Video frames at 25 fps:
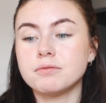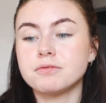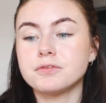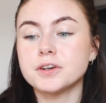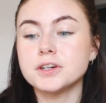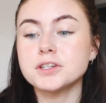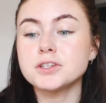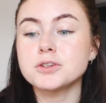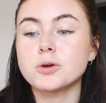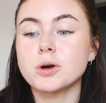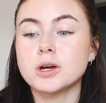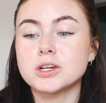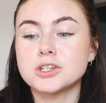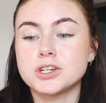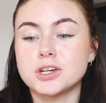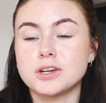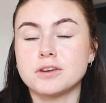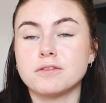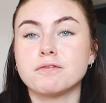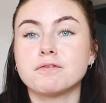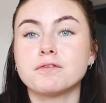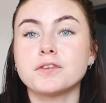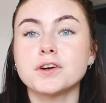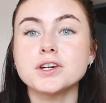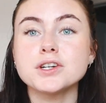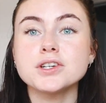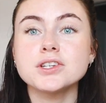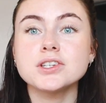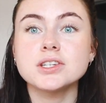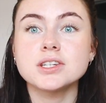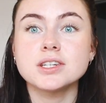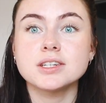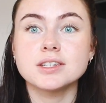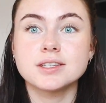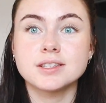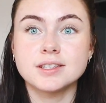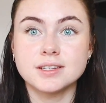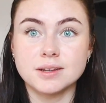First question,
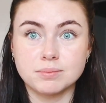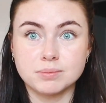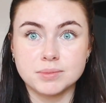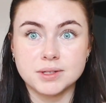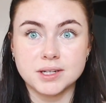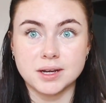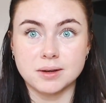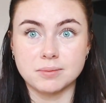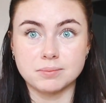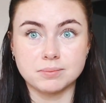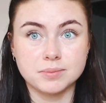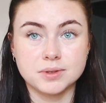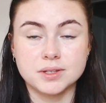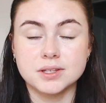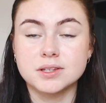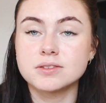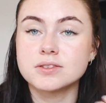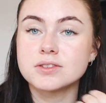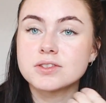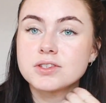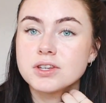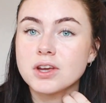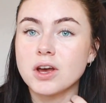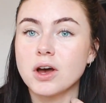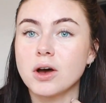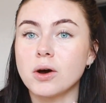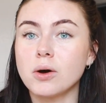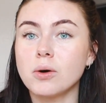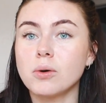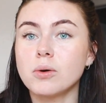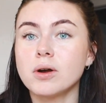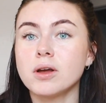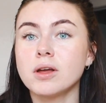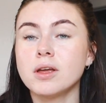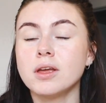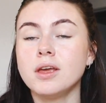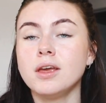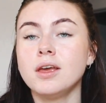first symptoms.
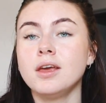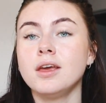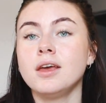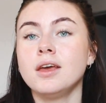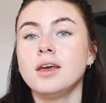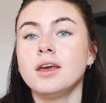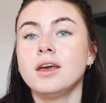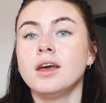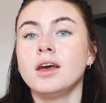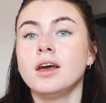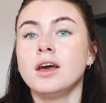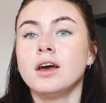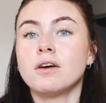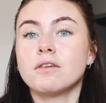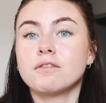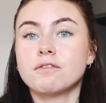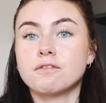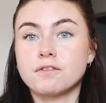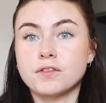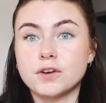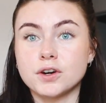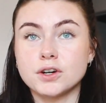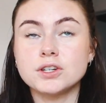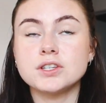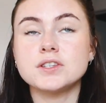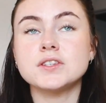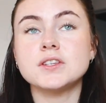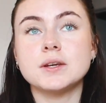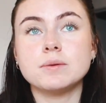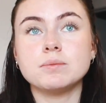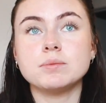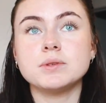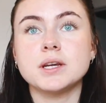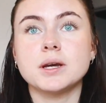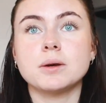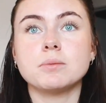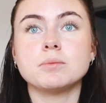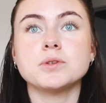So first
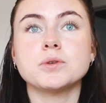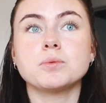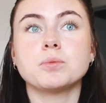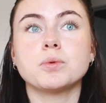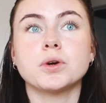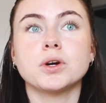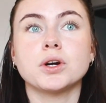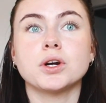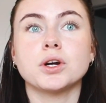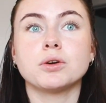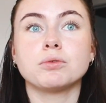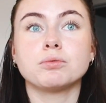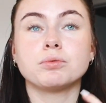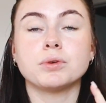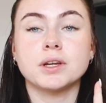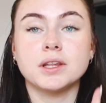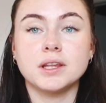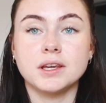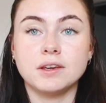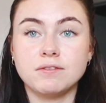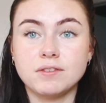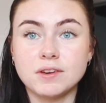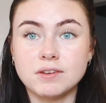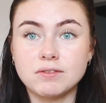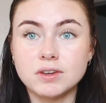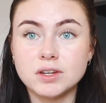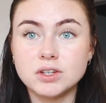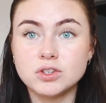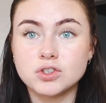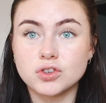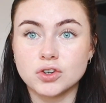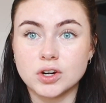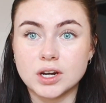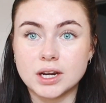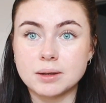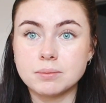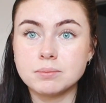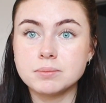symptoms were really vivid
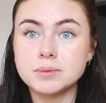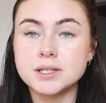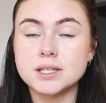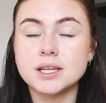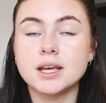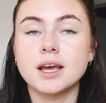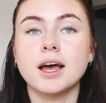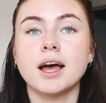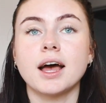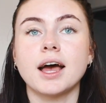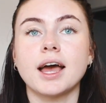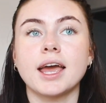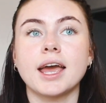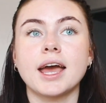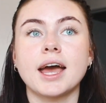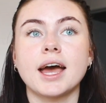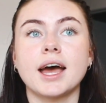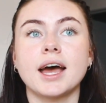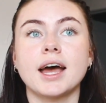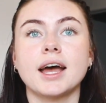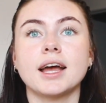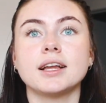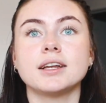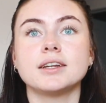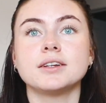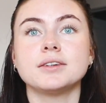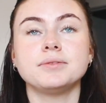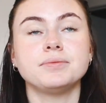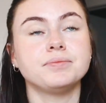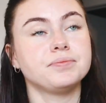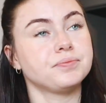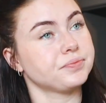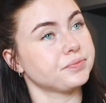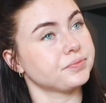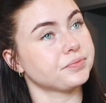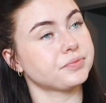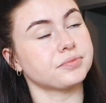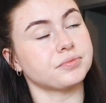dreams. I
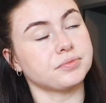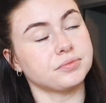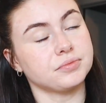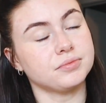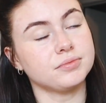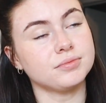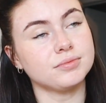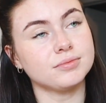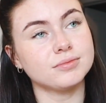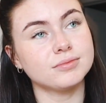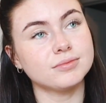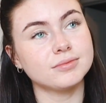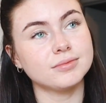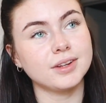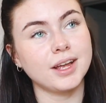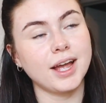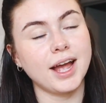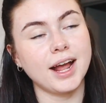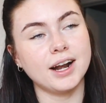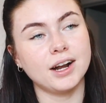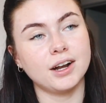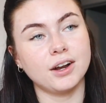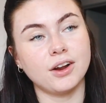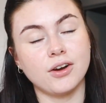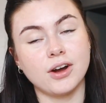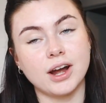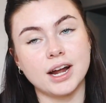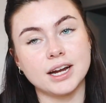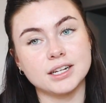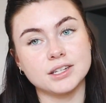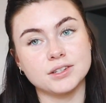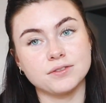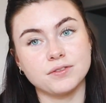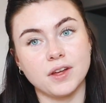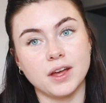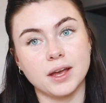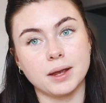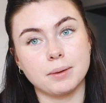don't know, I
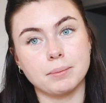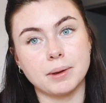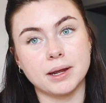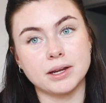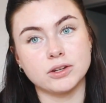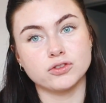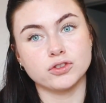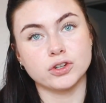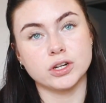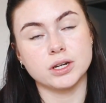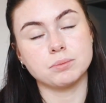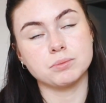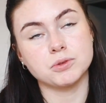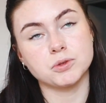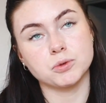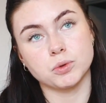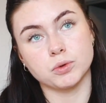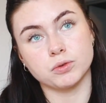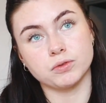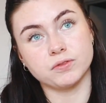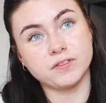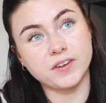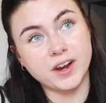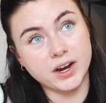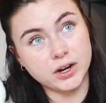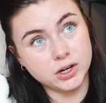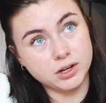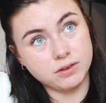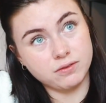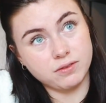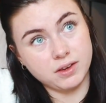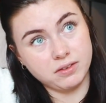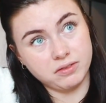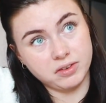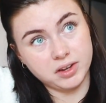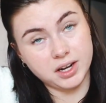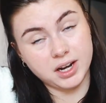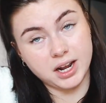just felt like my dreams were very
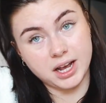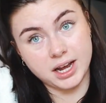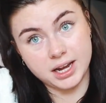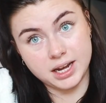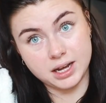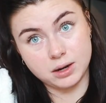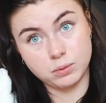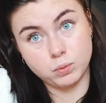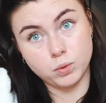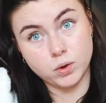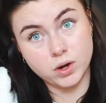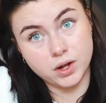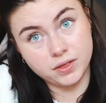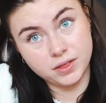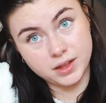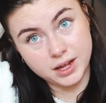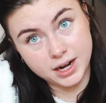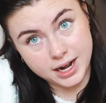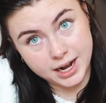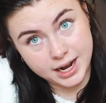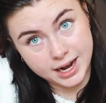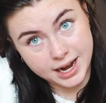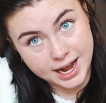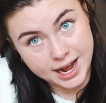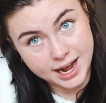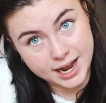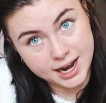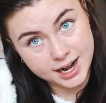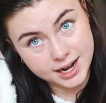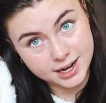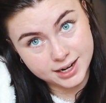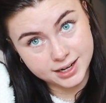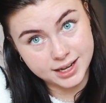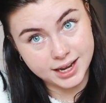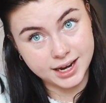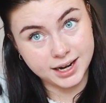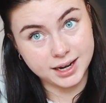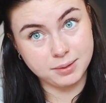vivid. I had one that I
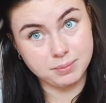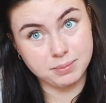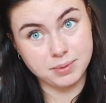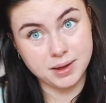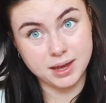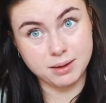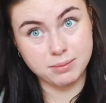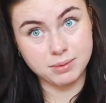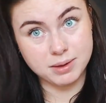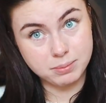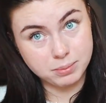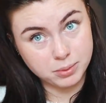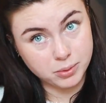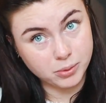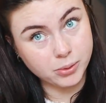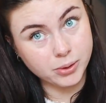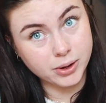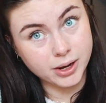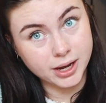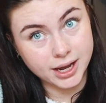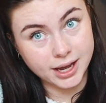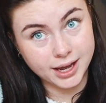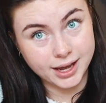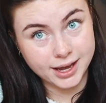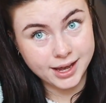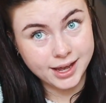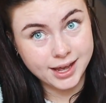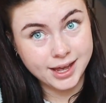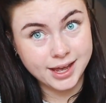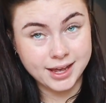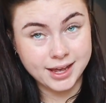had like a baby boy,